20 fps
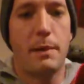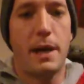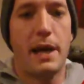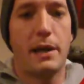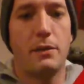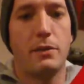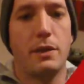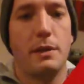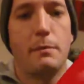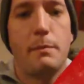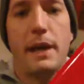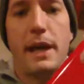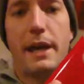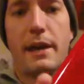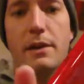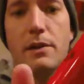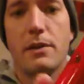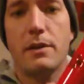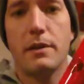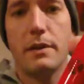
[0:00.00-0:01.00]
battery
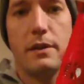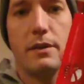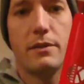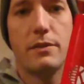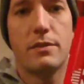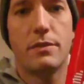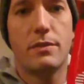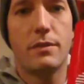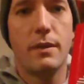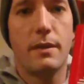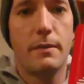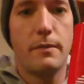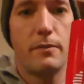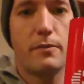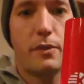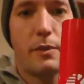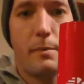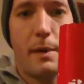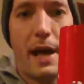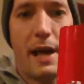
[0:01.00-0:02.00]
panel is
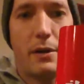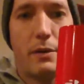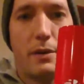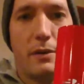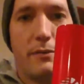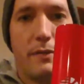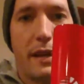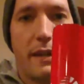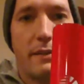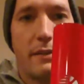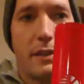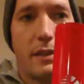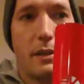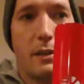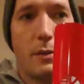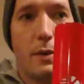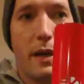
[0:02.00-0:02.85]
for battery venting.